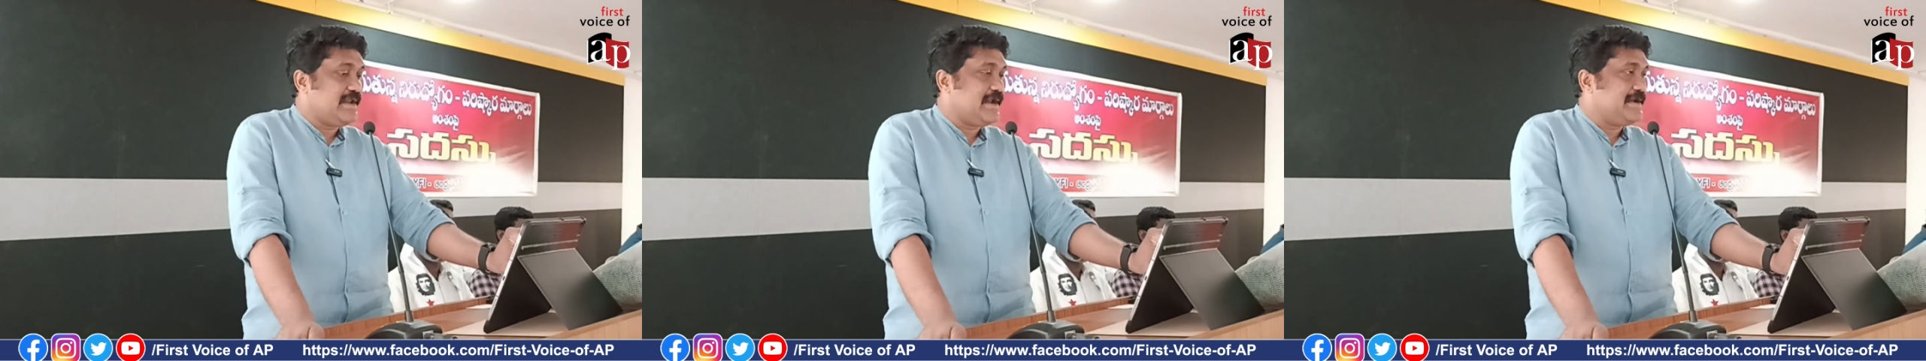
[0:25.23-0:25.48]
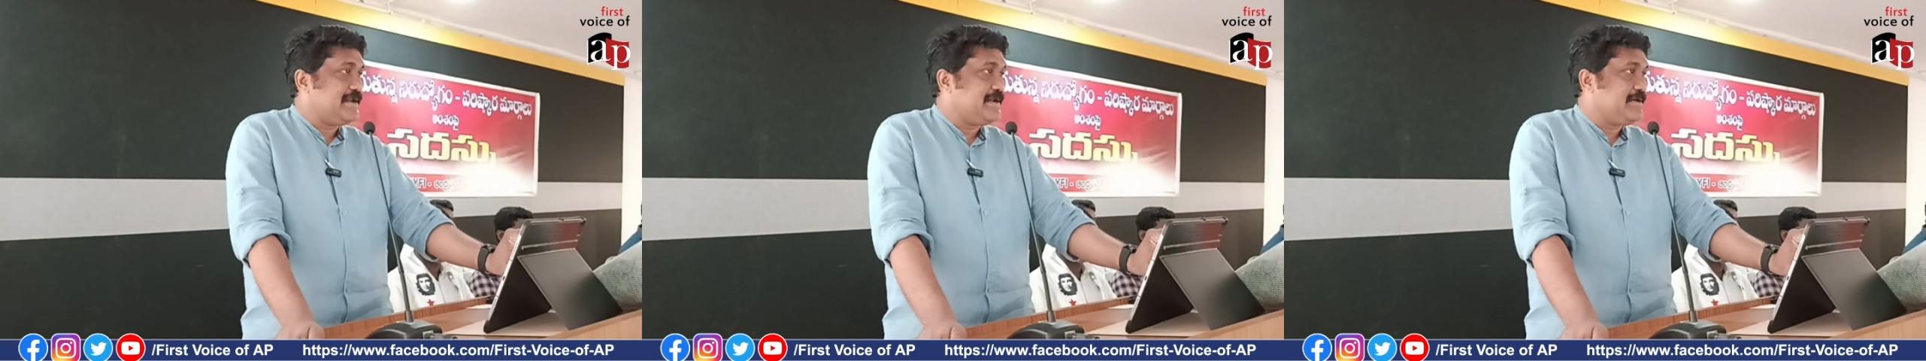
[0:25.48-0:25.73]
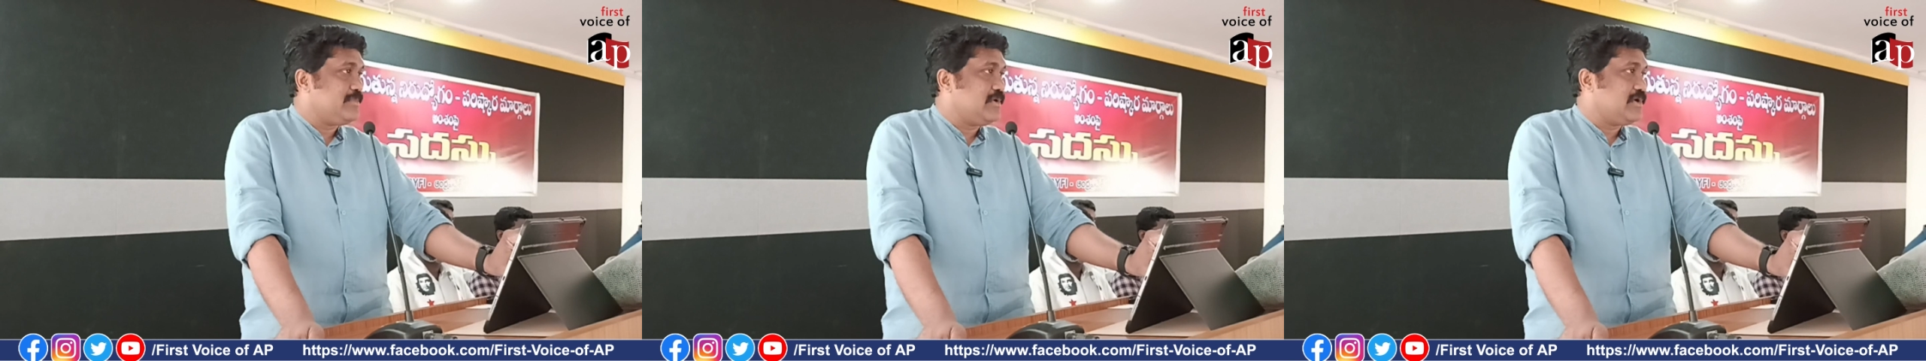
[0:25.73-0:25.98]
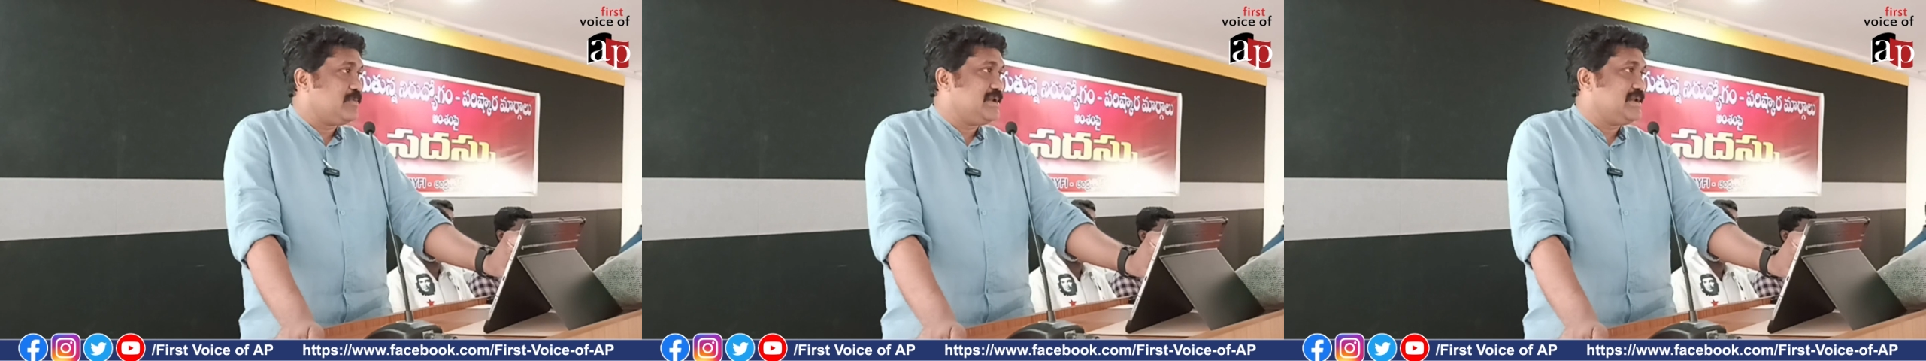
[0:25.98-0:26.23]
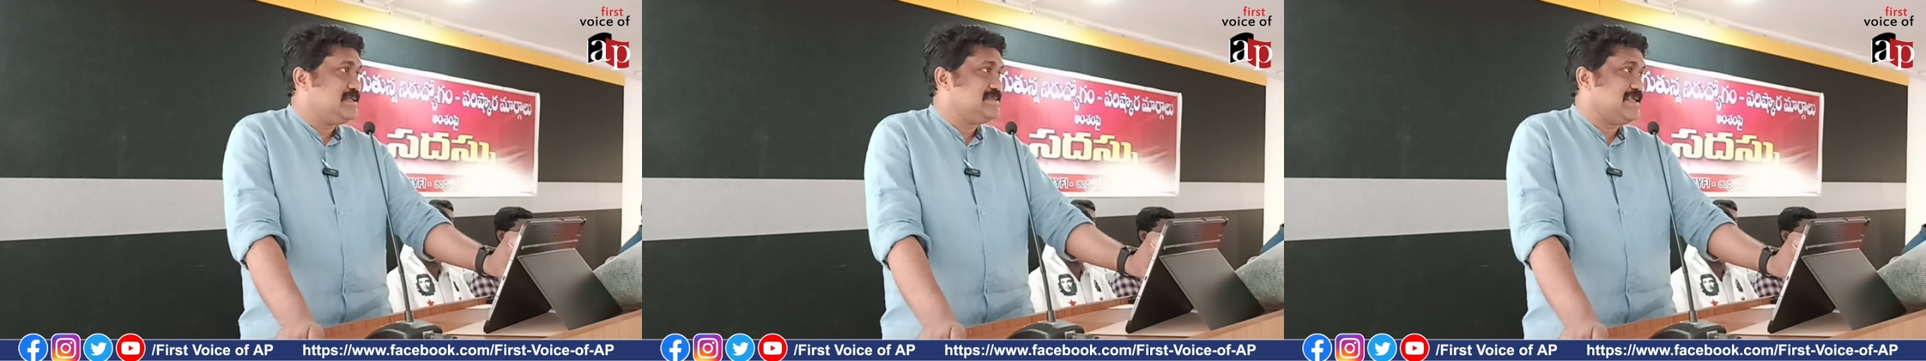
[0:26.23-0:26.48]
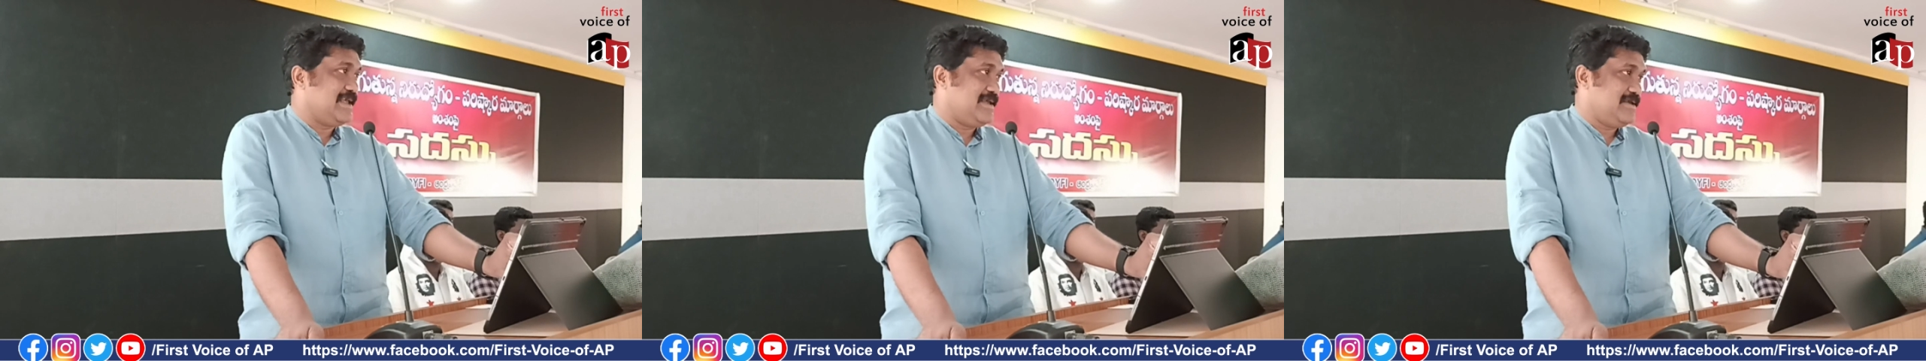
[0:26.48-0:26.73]
and underemployment
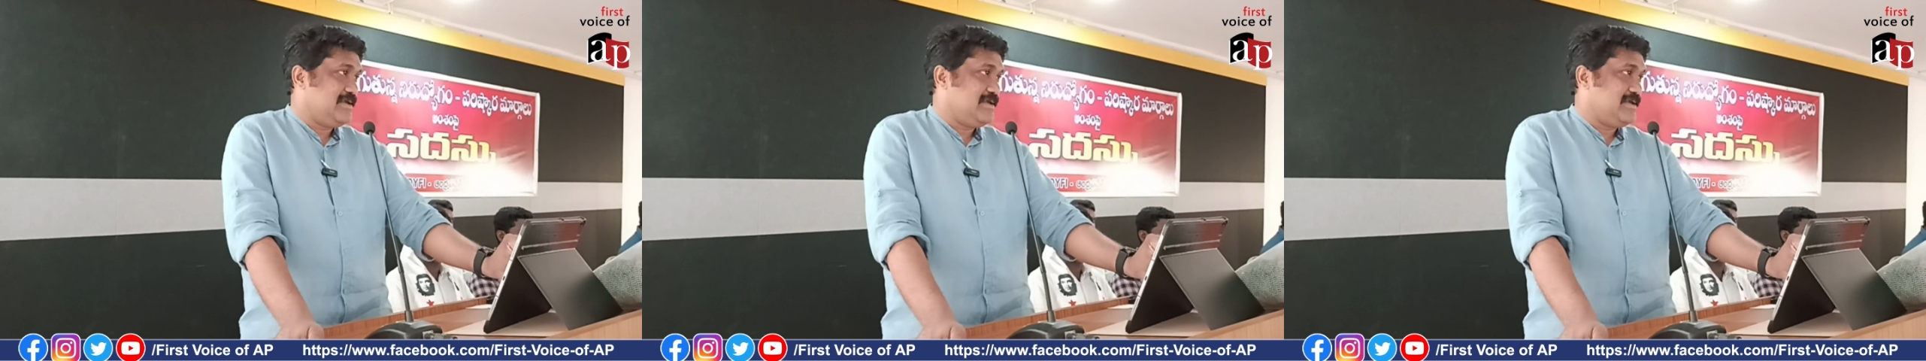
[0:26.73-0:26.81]
is a